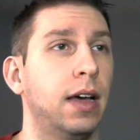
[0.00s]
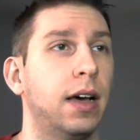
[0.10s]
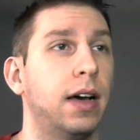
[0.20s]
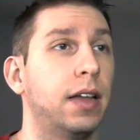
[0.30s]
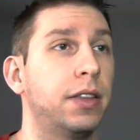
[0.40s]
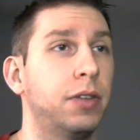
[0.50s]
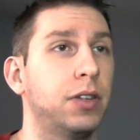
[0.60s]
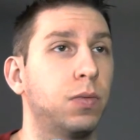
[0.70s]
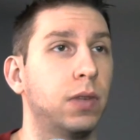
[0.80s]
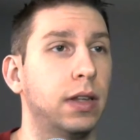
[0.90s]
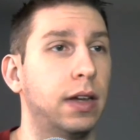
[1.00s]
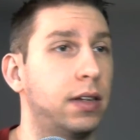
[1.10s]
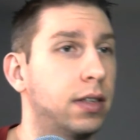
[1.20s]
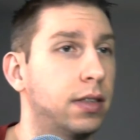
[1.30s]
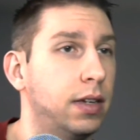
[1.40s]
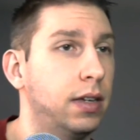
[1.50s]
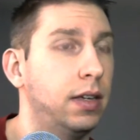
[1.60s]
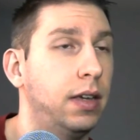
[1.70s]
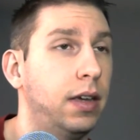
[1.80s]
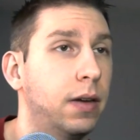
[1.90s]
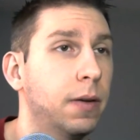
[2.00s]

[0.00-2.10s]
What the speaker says: There is one last thing here.